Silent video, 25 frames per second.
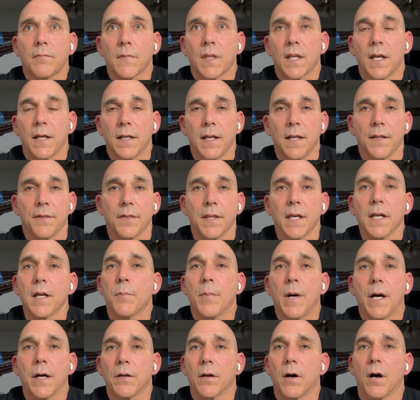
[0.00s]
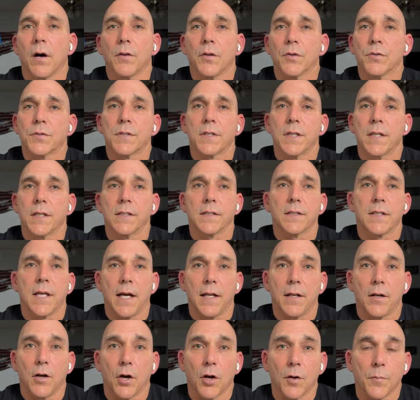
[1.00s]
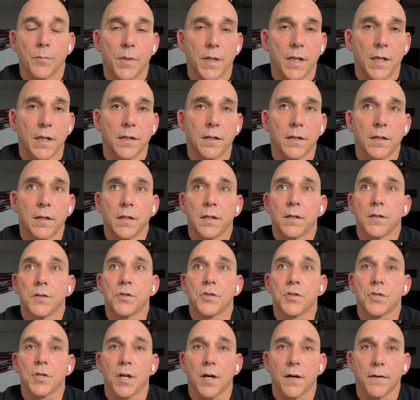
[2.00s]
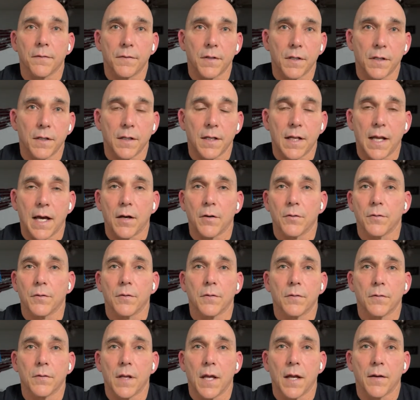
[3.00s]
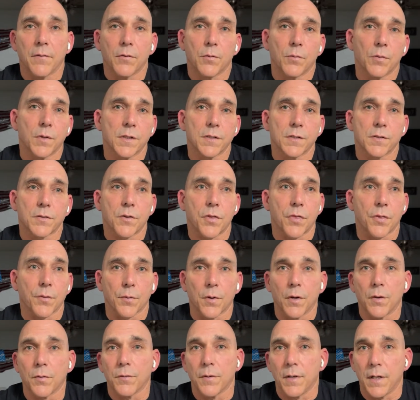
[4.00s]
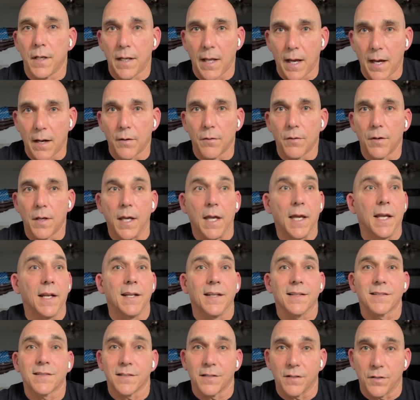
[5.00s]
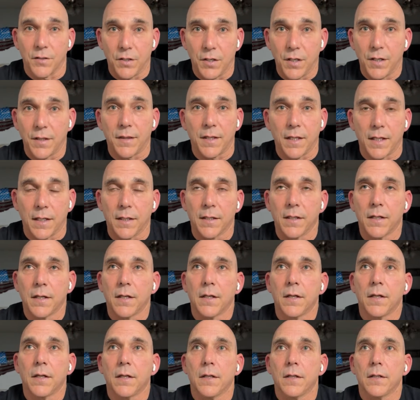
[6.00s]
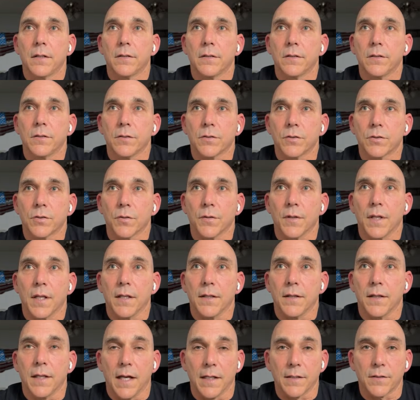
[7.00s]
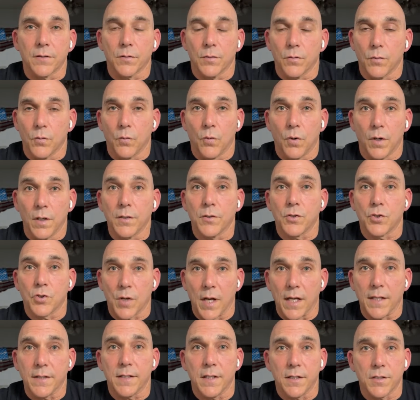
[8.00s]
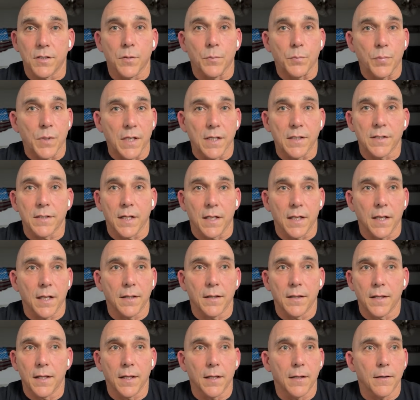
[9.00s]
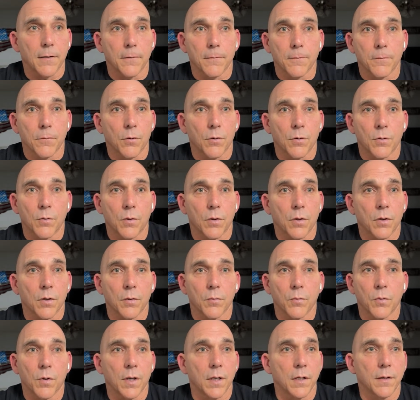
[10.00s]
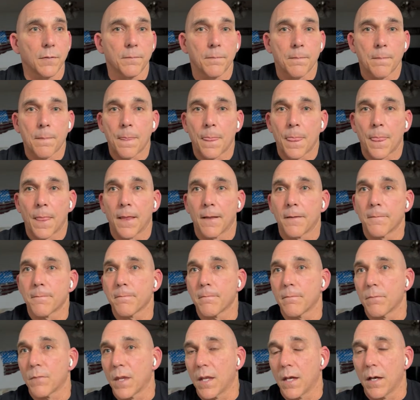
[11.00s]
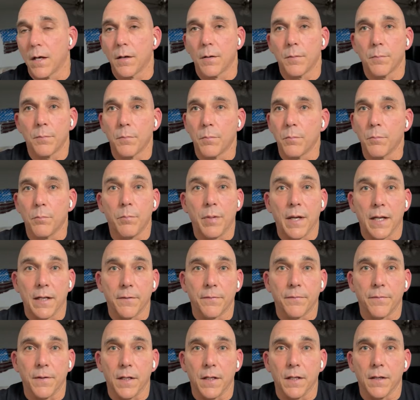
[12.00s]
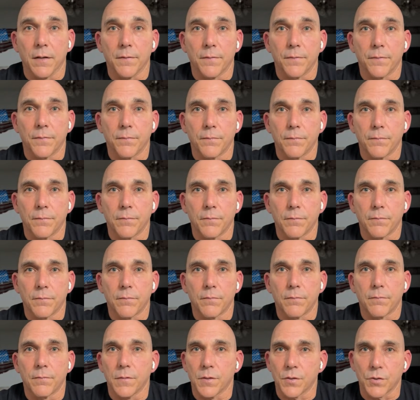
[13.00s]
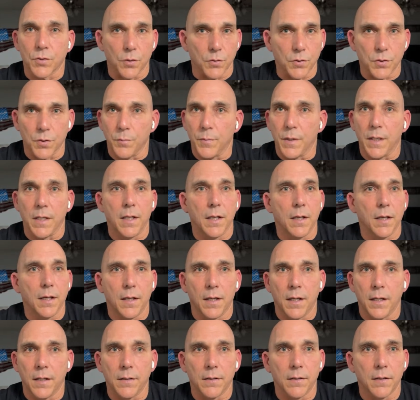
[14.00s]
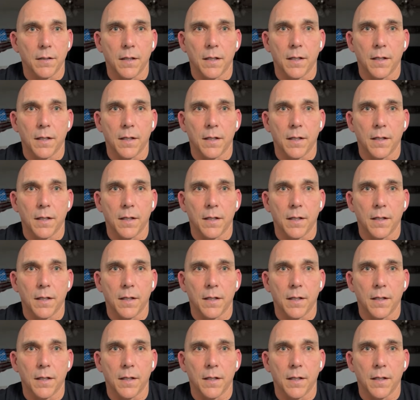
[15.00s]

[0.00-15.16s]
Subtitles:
I didn't think about all those things that are being shoved down everyone's throat now, and it's a good thing. So that's one transition piece that I think, or one benefit of social media and